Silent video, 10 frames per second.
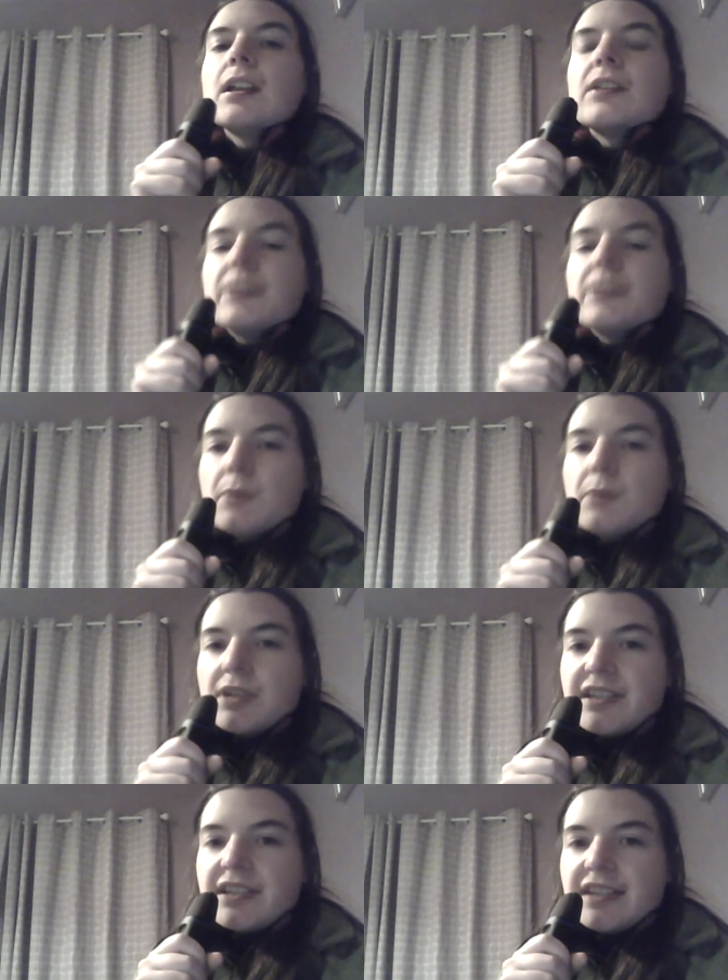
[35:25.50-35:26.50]
The more
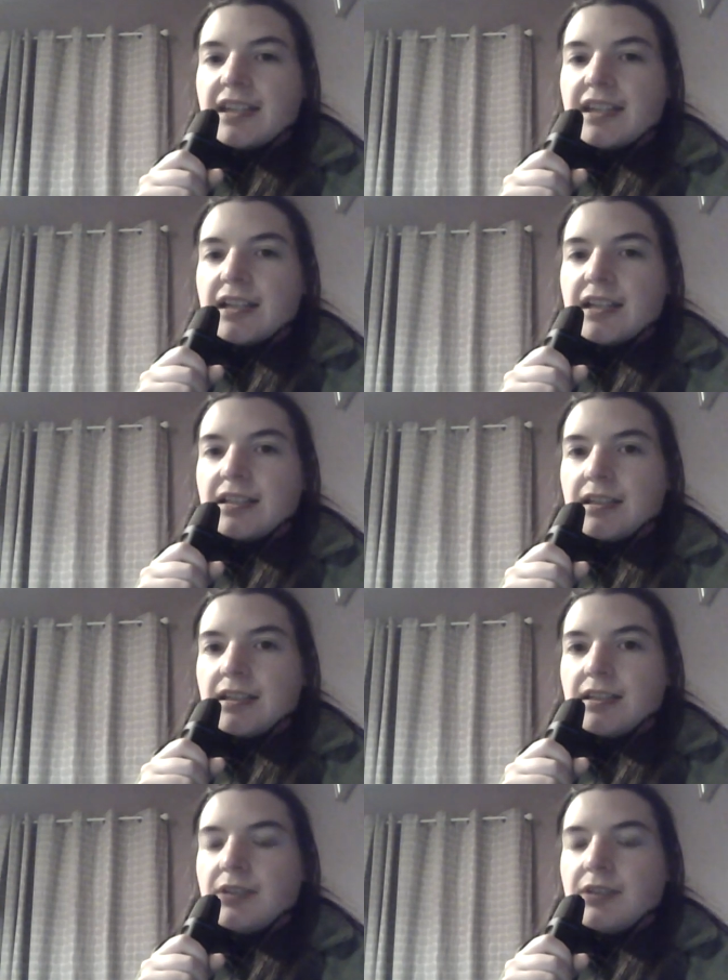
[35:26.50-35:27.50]

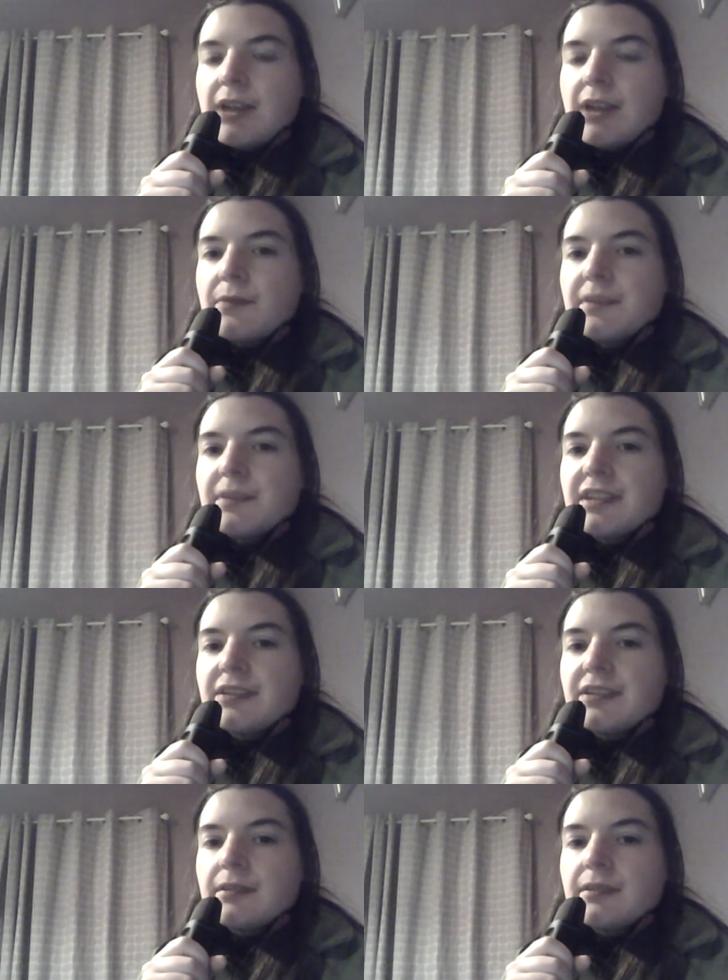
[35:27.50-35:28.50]
disconnected you get from the
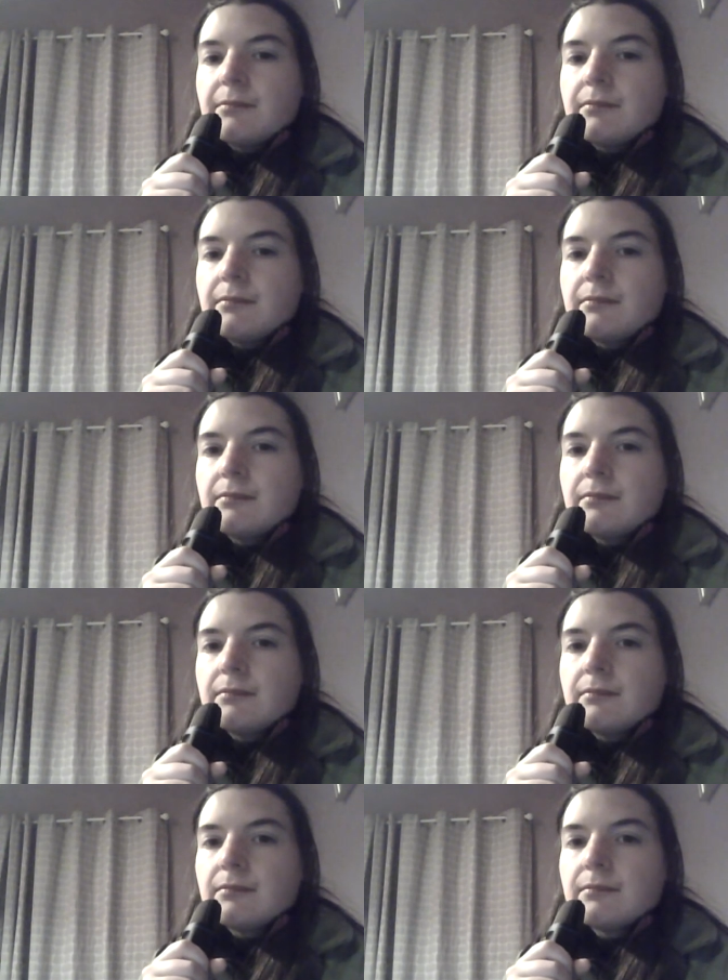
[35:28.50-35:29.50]
system,
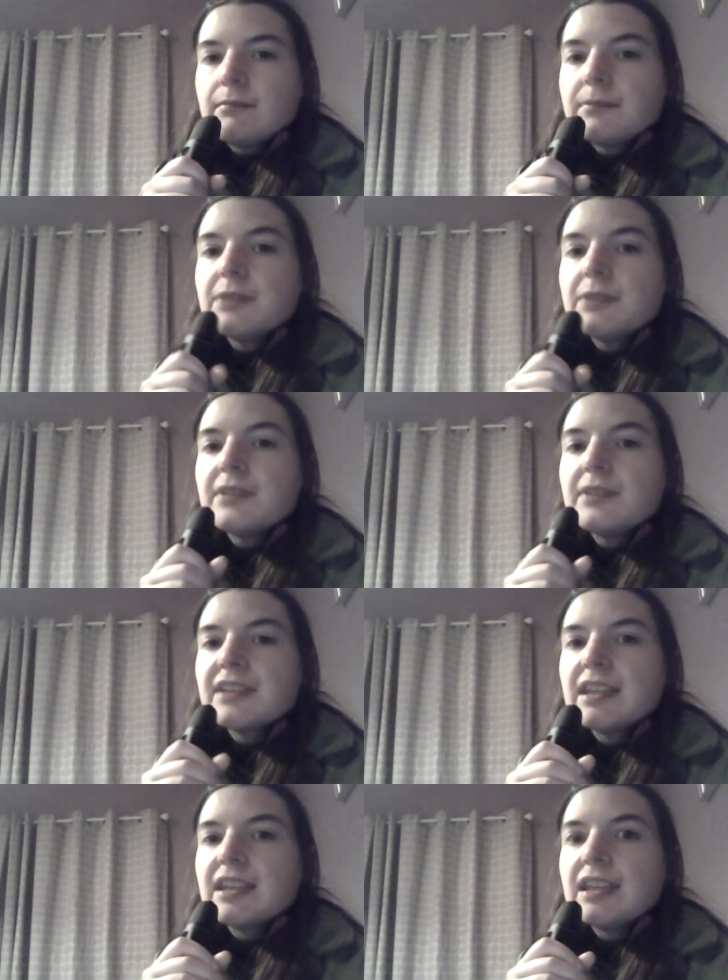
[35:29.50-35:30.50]
the
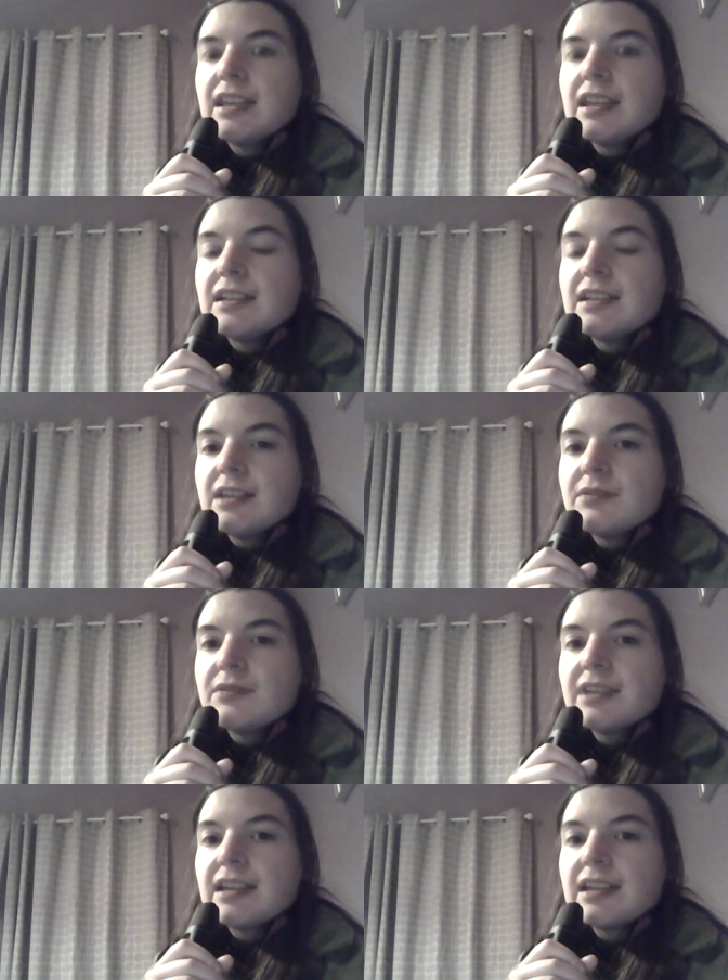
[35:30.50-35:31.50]
risky and
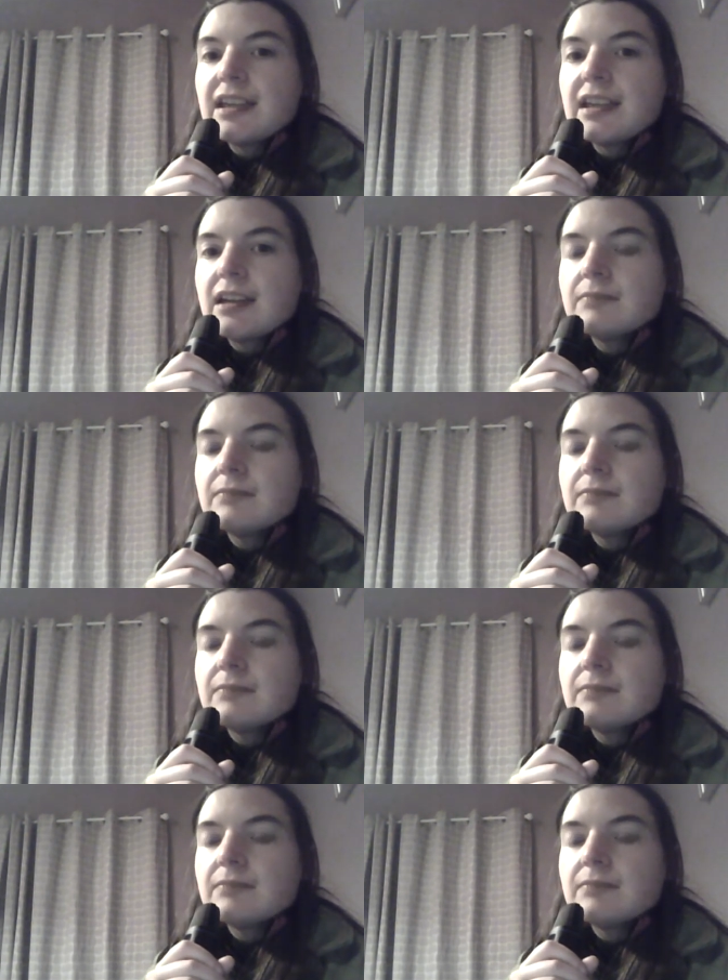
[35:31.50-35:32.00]
dangerous it can get.